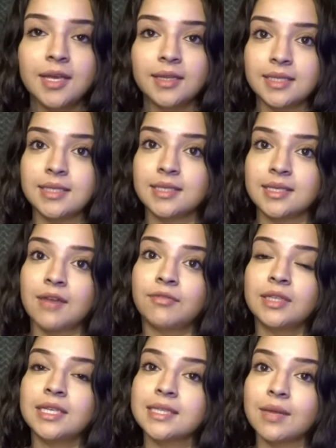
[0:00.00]
This is
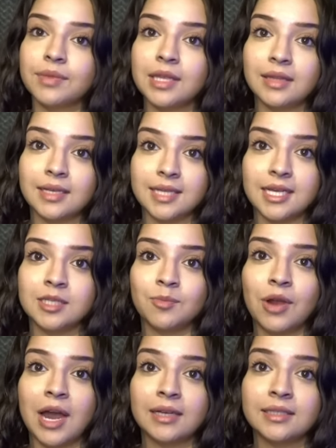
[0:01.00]
definitely something that takes
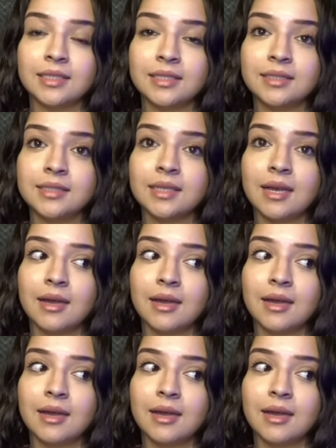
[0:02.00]
practice.